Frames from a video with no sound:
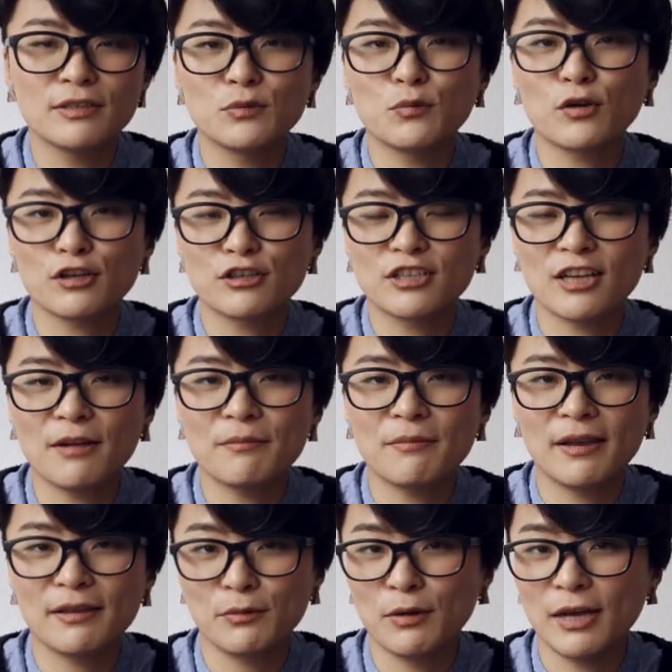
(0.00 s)
workshop,
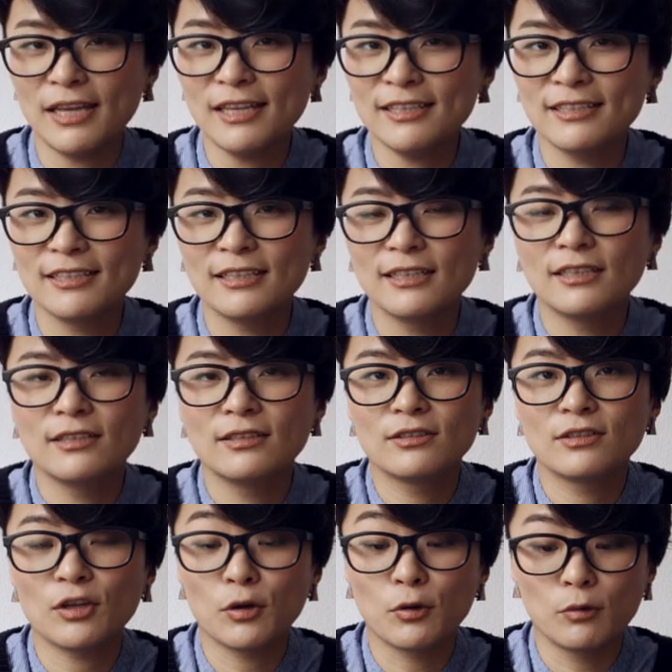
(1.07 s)
by the way.
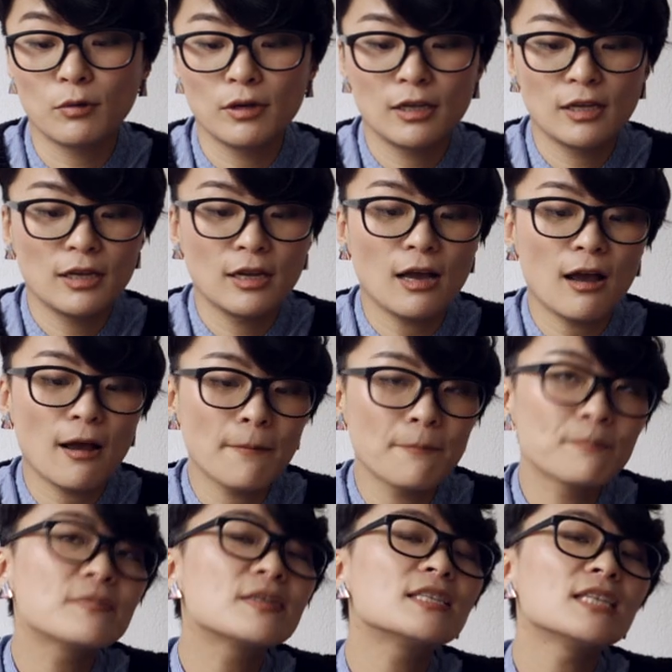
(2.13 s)
So,
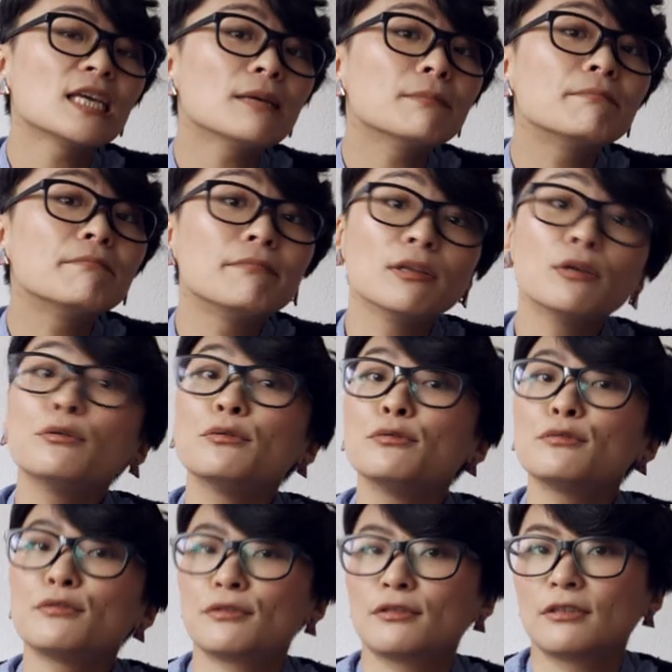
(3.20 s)
sing
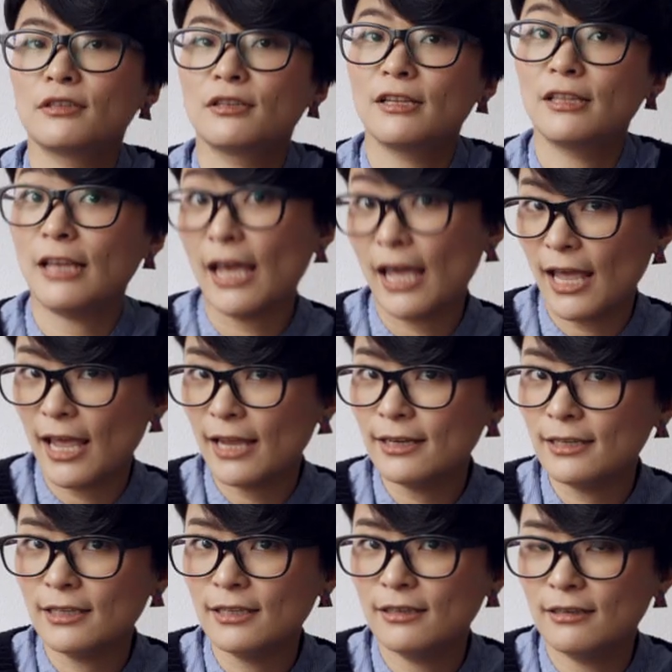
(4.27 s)
blues, the head,
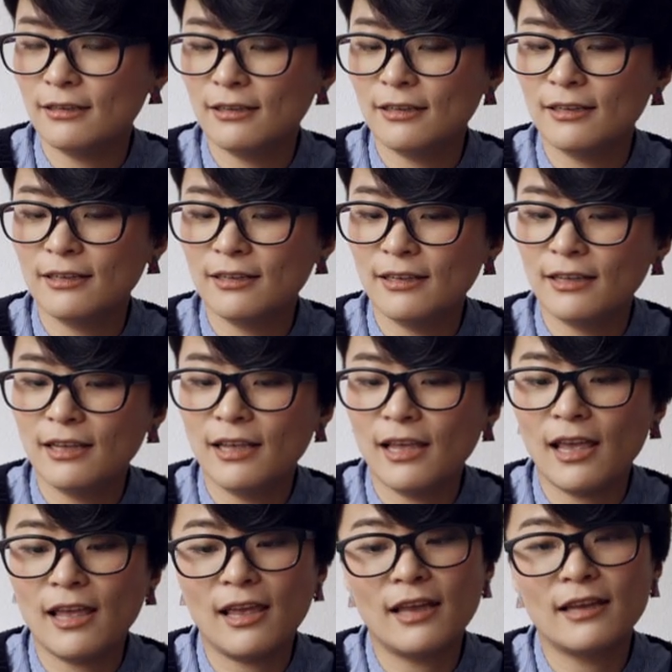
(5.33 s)

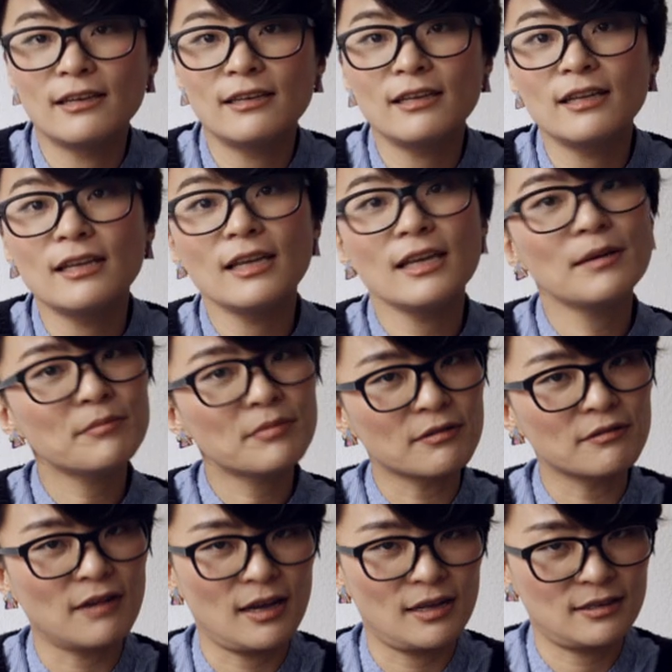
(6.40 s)
and
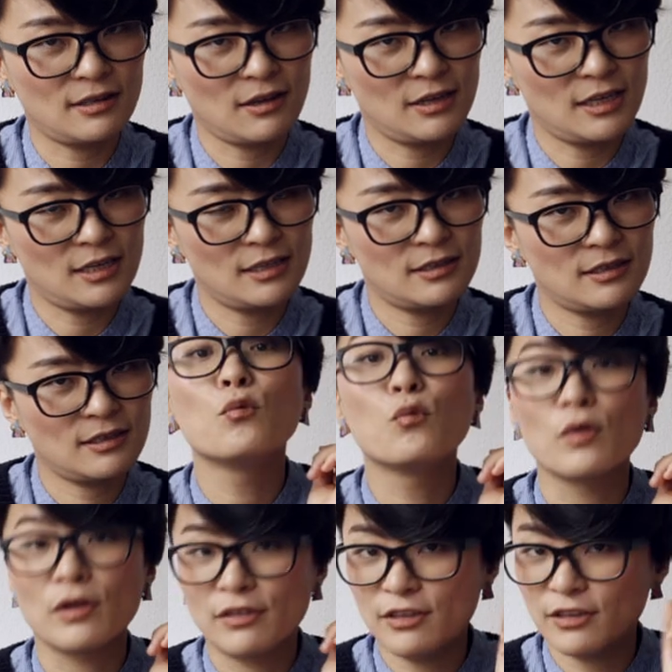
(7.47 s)
improvise on it
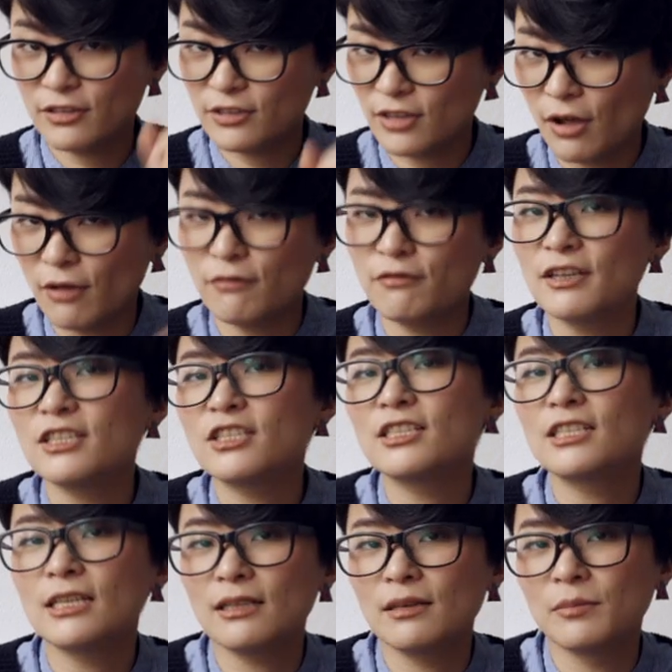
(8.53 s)
with the solfège
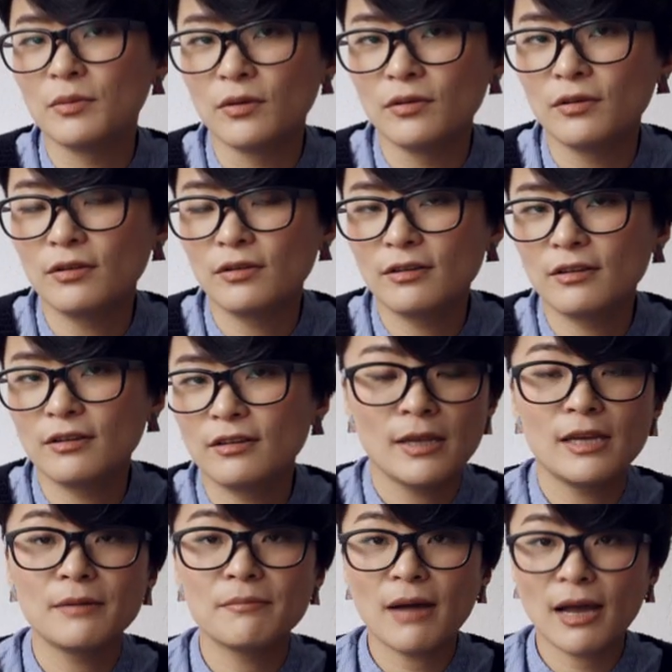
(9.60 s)
syllable.
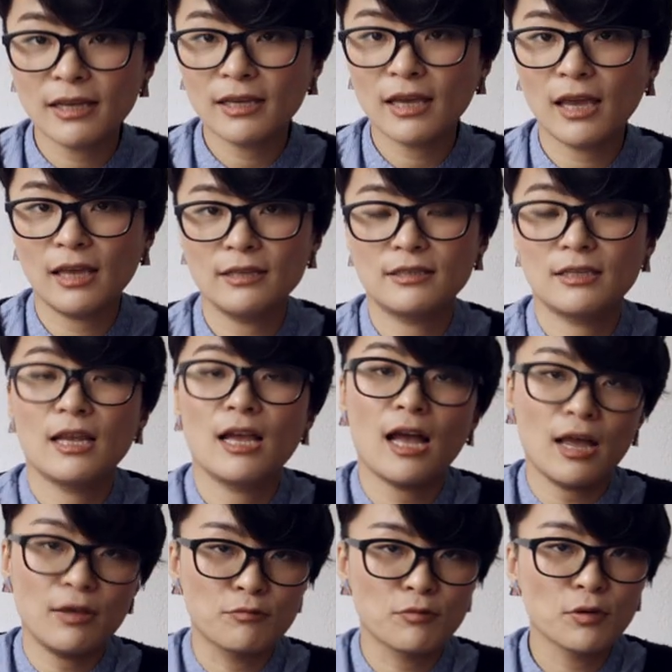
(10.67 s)
In my case,
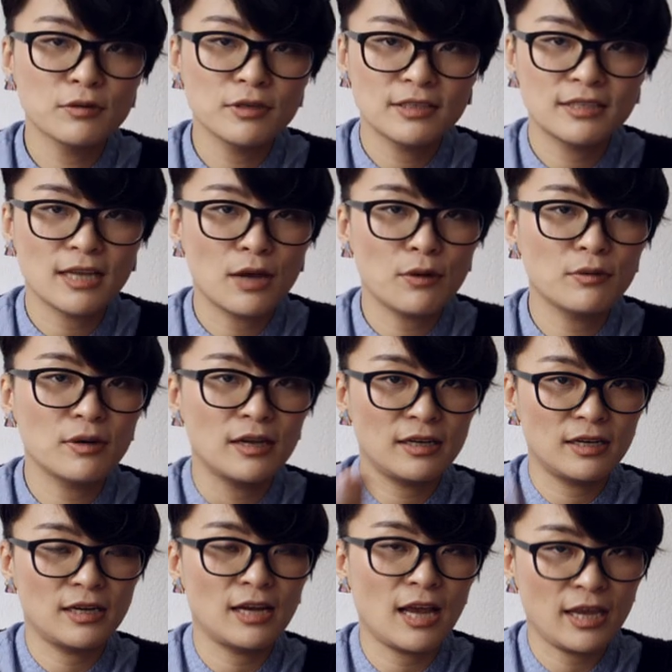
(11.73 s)
I wrote it down and
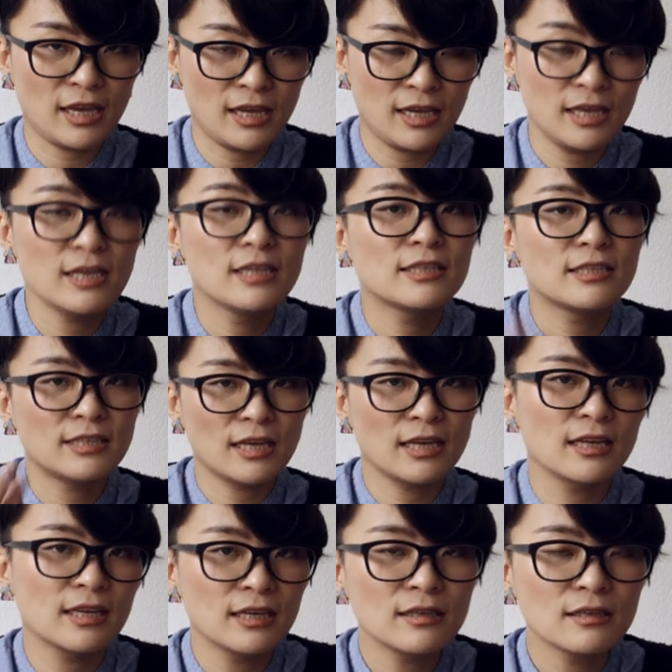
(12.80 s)
then I sang
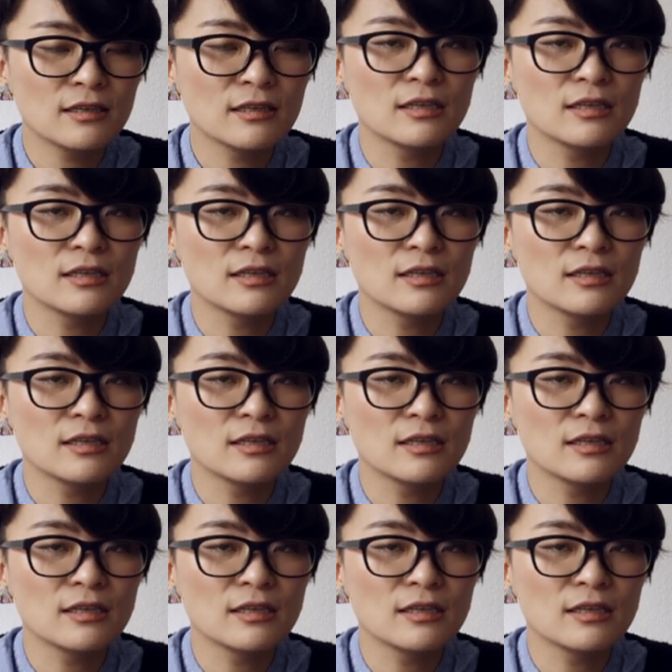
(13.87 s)
it